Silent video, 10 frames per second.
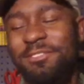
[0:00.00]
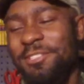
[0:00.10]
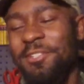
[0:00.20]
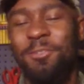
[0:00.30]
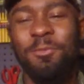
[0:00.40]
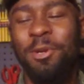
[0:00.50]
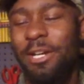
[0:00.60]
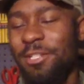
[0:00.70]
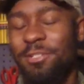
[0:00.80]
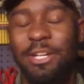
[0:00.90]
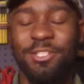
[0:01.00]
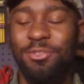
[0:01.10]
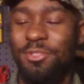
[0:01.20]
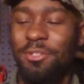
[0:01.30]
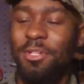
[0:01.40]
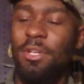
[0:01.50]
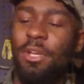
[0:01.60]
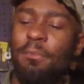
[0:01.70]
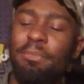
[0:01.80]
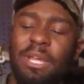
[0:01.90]
You know where I could, I guess, use a
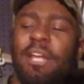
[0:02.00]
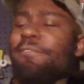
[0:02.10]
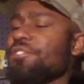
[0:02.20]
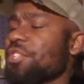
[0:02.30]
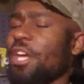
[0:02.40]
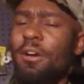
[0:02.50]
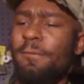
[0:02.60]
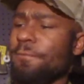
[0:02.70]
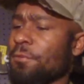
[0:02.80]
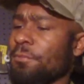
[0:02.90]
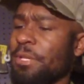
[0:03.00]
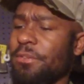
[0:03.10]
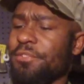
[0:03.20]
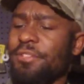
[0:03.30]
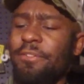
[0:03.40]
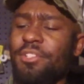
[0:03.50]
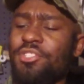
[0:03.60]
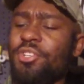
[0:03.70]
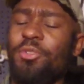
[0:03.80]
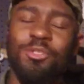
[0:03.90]
banana for scale for many of the stuff I just
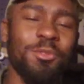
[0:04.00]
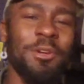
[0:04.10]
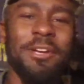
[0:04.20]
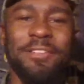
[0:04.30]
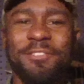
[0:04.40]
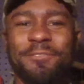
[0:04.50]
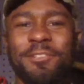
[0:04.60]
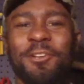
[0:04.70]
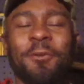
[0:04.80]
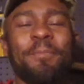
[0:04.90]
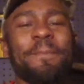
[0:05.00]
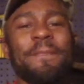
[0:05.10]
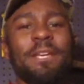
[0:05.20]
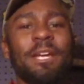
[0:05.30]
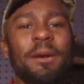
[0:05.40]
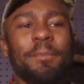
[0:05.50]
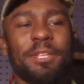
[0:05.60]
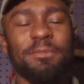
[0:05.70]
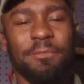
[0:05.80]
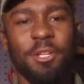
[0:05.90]
showed you in this video. But
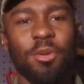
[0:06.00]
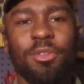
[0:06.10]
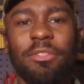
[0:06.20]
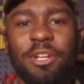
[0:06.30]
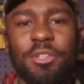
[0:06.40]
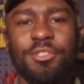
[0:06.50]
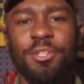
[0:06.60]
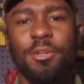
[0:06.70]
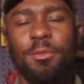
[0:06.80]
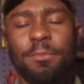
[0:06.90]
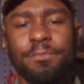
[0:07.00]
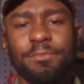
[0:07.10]
that's my video. Love the gun show.